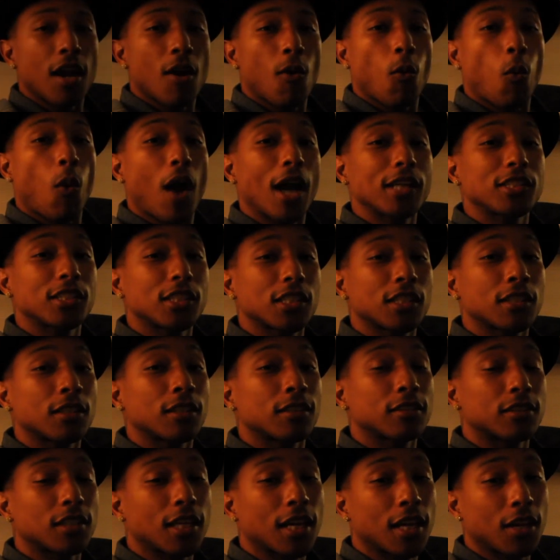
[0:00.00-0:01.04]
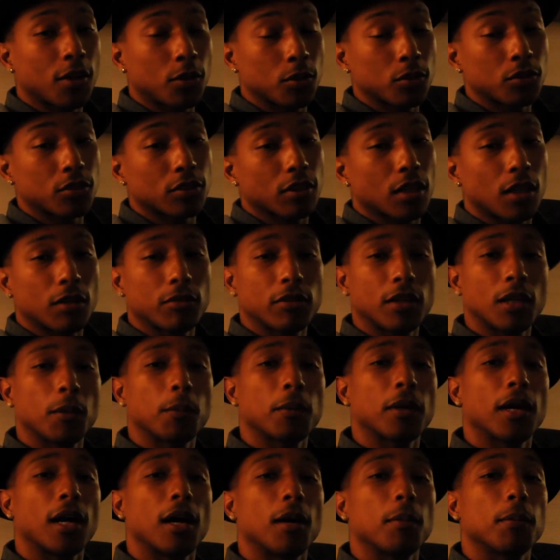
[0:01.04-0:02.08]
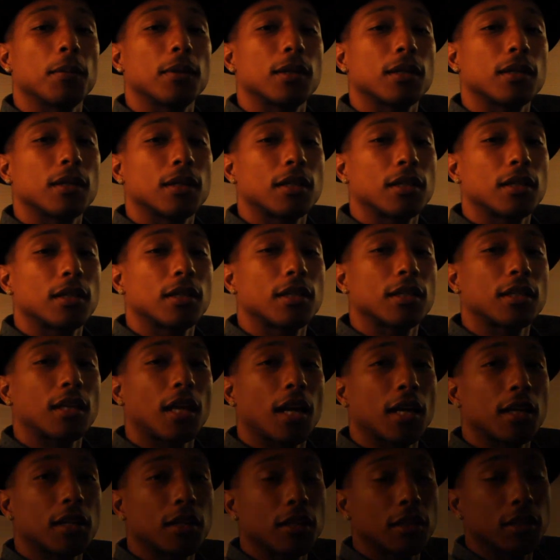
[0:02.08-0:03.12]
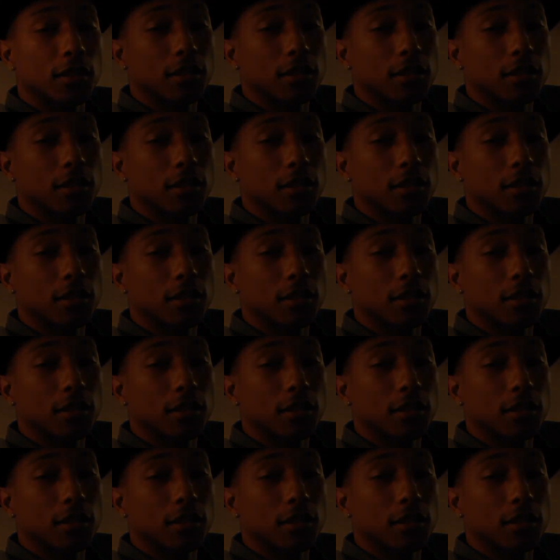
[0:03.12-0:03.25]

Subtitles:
watching the sounds of Hip Hop Canada.